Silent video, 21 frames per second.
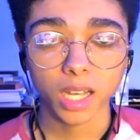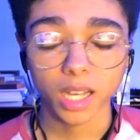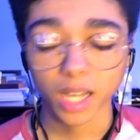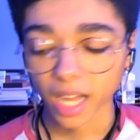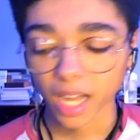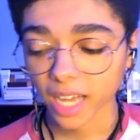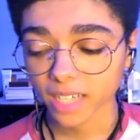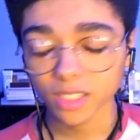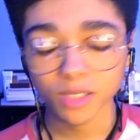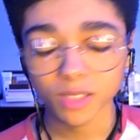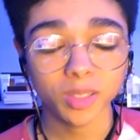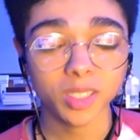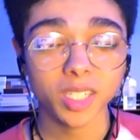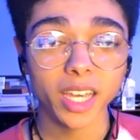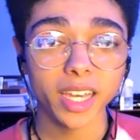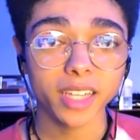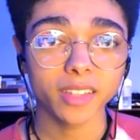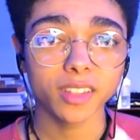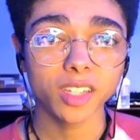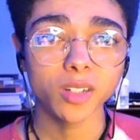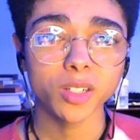I do say
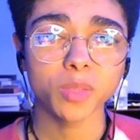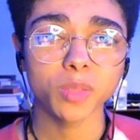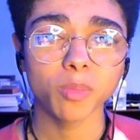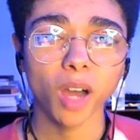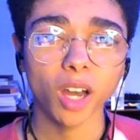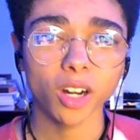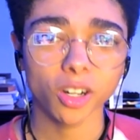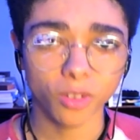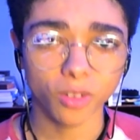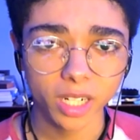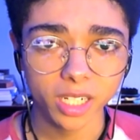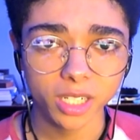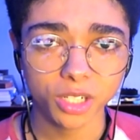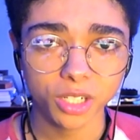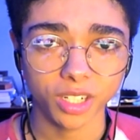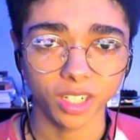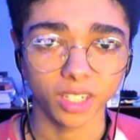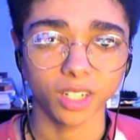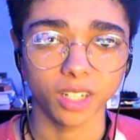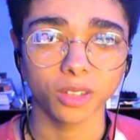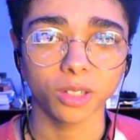there's moderation.
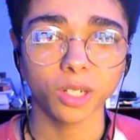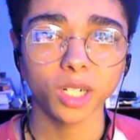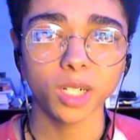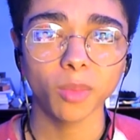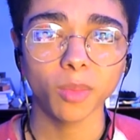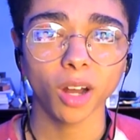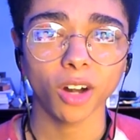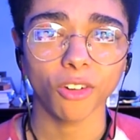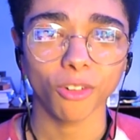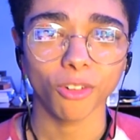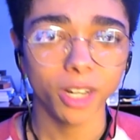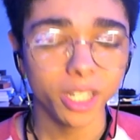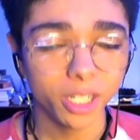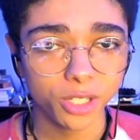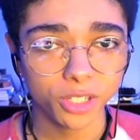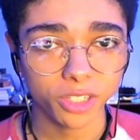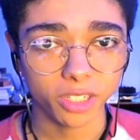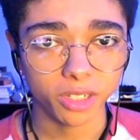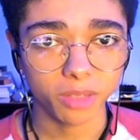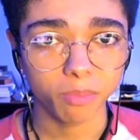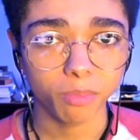Learn
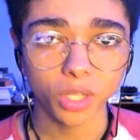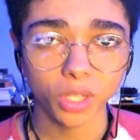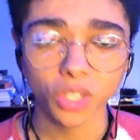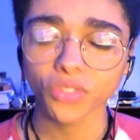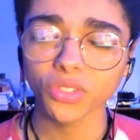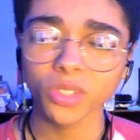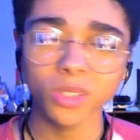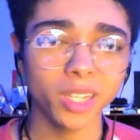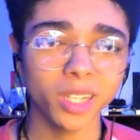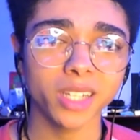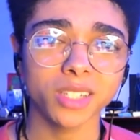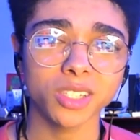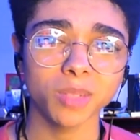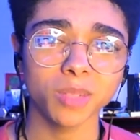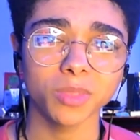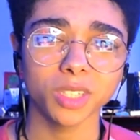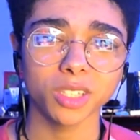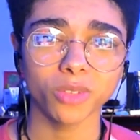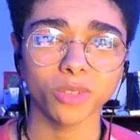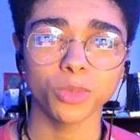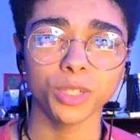moderation. But if you like
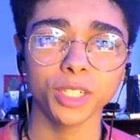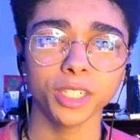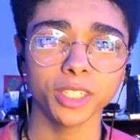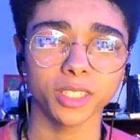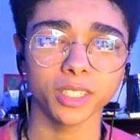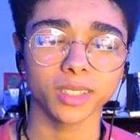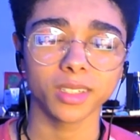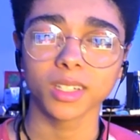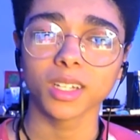something weird,